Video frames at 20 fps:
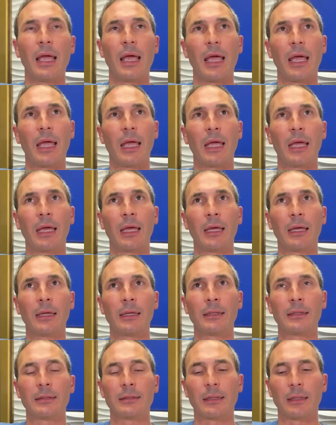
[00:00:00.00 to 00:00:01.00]

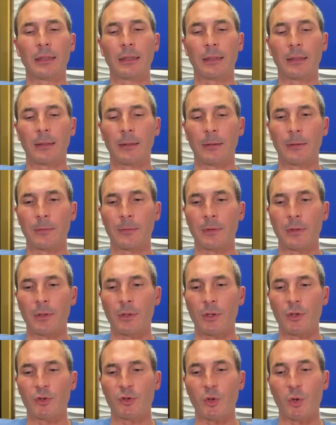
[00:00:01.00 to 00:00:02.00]
And uh,
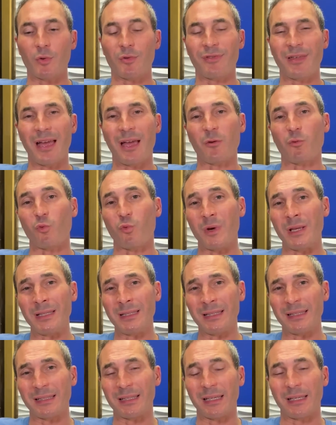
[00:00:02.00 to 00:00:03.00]
so that
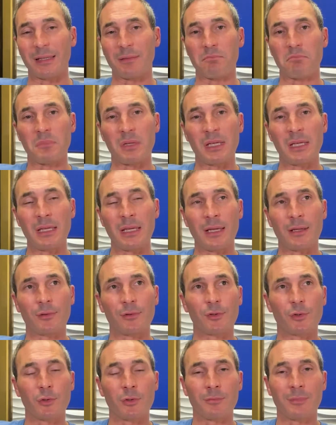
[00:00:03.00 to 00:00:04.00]
Wednesday, me
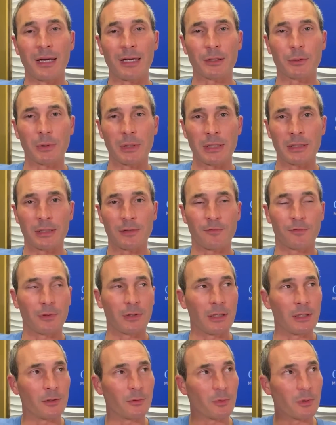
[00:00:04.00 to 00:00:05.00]
and two of my crazy
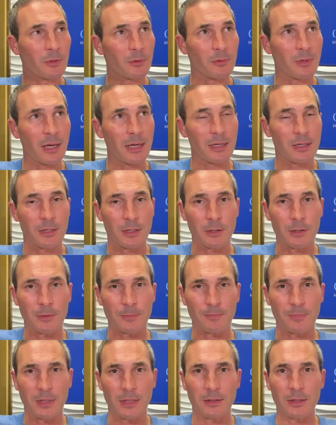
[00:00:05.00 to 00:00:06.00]
friends, we were right
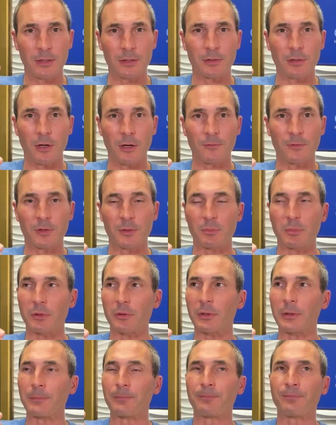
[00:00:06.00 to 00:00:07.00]
here in this office
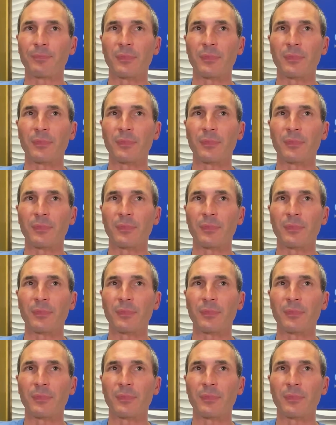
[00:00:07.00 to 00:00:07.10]
building,